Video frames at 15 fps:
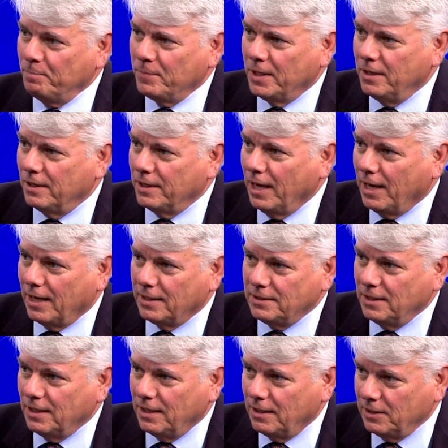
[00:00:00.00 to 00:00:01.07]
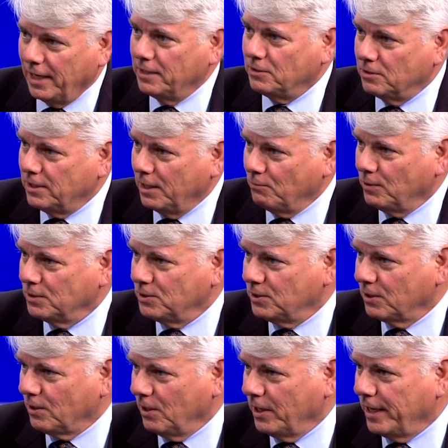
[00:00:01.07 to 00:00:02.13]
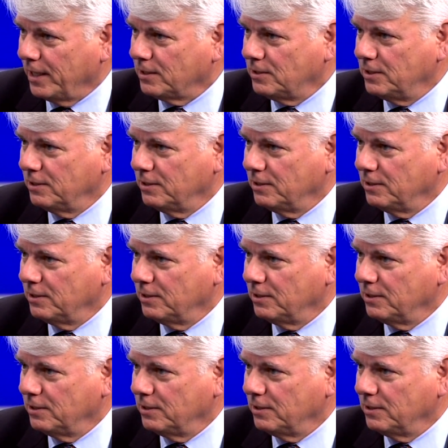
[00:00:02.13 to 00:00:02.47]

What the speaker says: you got a lender that wants to collect,